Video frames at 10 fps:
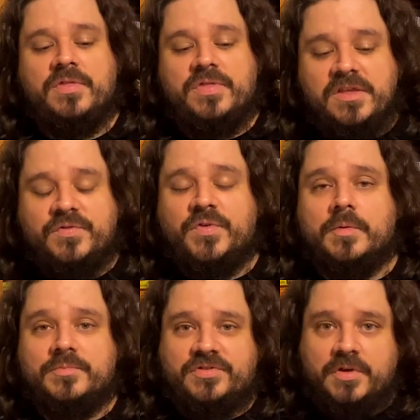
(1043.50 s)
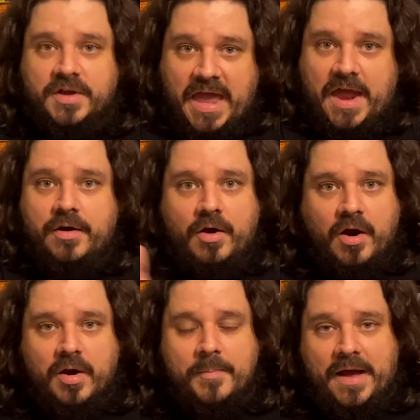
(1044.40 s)
these films, again,
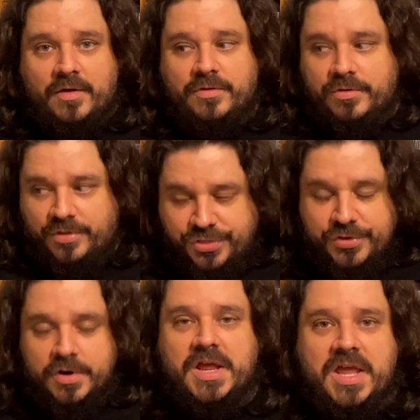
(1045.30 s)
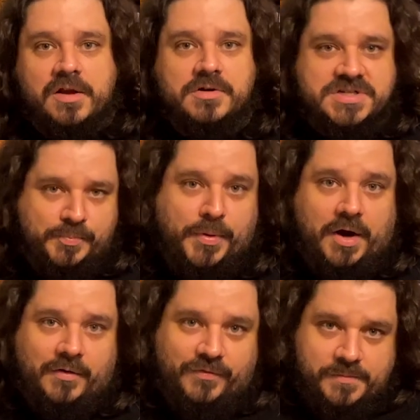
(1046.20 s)
are about 30 years
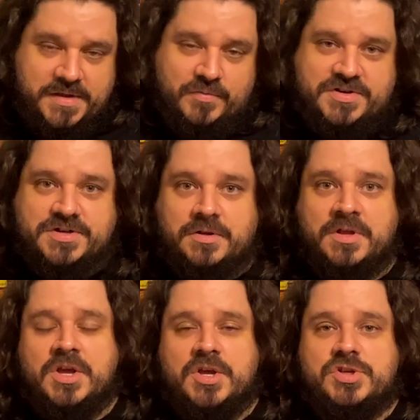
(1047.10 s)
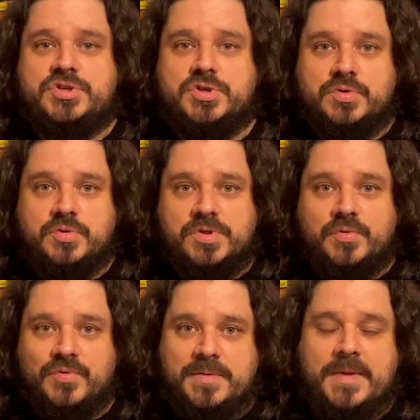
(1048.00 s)
apart from the original to the
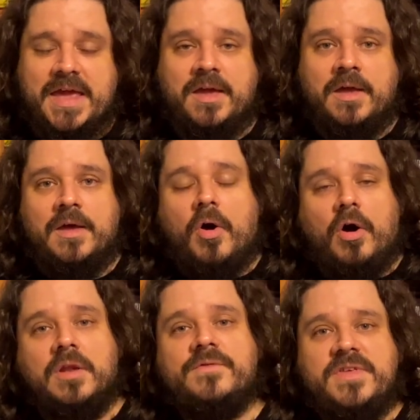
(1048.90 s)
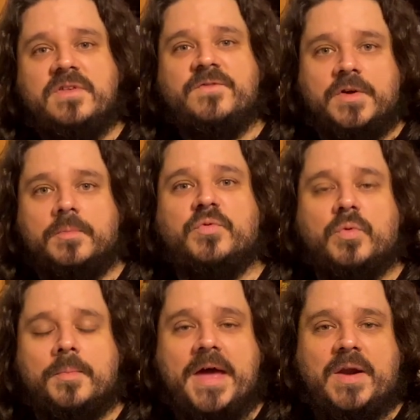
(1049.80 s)
remake. All of these films
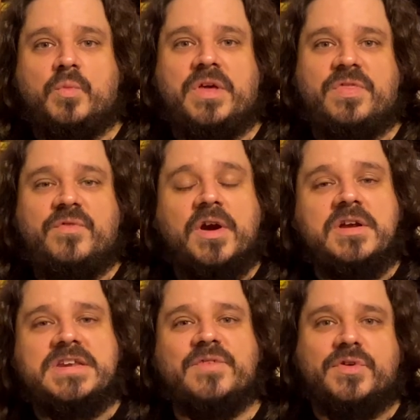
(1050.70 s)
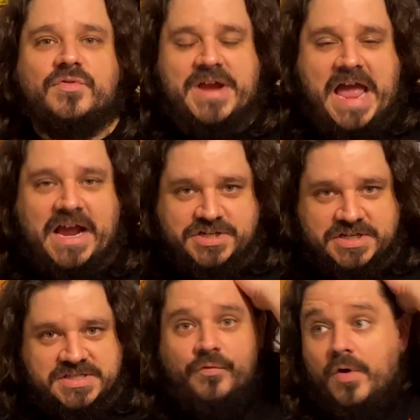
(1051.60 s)
were met with very different
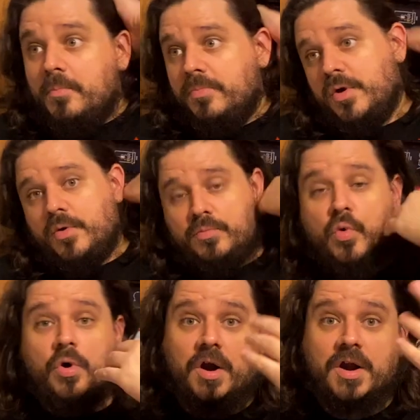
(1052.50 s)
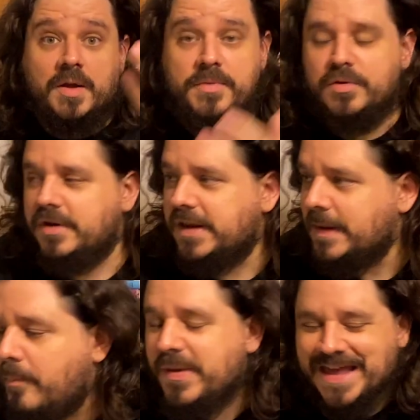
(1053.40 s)
reactions from the horror
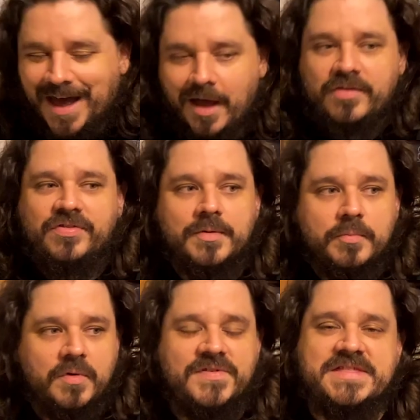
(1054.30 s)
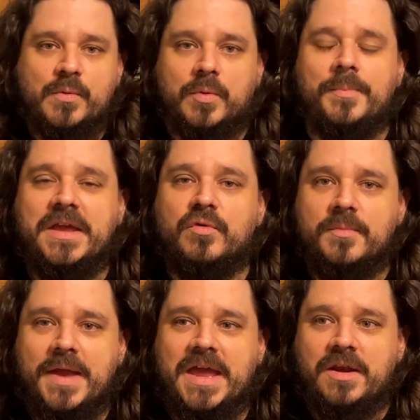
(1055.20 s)
community because the movies that were being
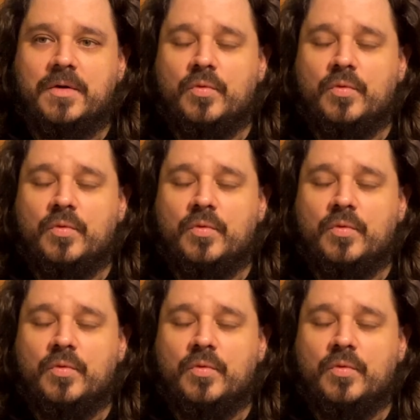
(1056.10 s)
remade